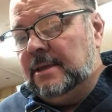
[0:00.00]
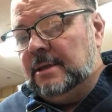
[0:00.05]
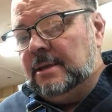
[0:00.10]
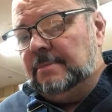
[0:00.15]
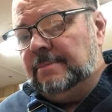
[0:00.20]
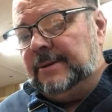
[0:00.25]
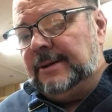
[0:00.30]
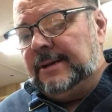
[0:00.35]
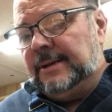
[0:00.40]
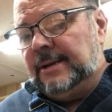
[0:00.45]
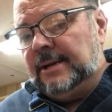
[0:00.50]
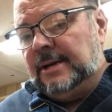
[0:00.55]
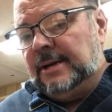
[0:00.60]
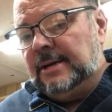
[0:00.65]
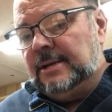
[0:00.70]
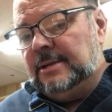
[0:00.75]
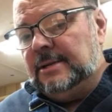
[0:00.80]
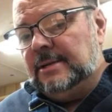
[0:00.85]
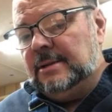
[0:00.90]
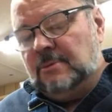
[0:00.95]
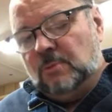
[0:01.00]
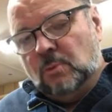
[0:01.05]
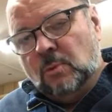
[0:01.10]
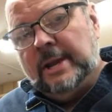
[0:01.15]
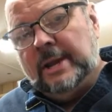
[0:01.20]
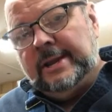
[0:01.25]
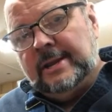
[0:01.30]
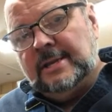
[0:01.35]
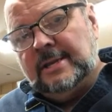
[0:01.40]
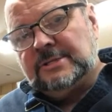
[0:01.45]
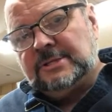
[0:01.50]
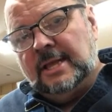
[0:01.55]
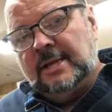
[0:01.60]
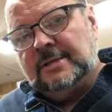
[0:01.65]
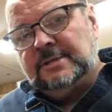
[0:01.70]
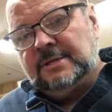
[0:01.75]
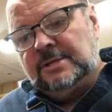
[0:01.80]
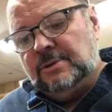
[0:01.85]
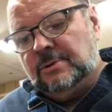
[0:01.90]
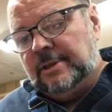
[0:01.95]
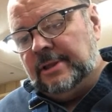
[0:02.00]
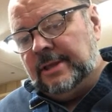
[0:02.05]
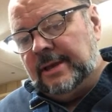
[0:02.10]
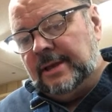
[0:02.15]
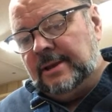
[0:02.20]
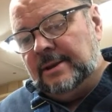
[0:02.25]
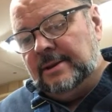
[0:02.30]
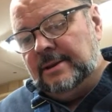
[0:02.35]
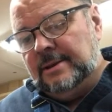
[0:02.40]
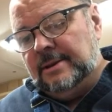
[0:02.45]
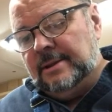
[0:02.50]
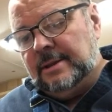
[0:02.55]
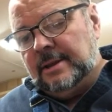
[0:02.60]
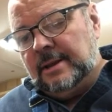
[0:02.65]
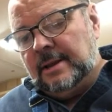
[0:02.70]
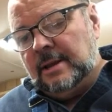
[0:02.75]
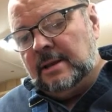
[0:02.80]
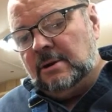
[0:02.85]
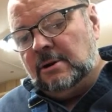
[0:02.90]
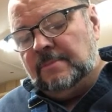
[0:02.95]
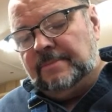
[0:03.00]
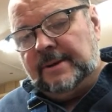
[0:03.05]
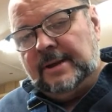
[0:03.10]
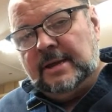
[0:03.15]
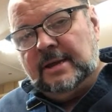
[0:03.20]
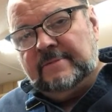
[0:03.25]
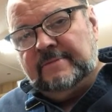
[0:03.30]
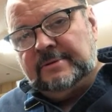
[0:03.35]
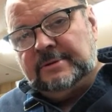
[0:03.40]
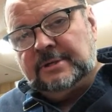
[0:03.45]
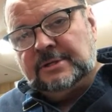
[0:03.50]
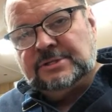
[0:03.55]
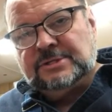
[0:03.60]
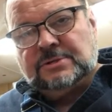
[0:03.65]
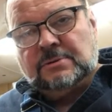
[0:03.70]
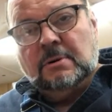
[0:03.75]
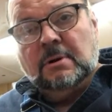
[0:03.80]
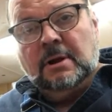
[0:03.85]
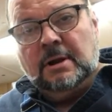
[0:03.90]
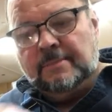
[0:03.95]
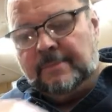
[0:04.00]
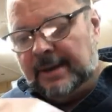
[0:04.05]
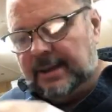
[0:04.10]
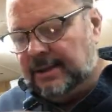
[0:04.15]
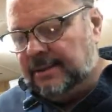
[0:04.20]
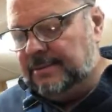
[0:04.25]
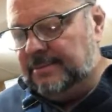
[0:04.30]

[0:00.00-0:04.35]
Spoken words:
But weight has a lot to do with that. And I hope I haven't destroyed my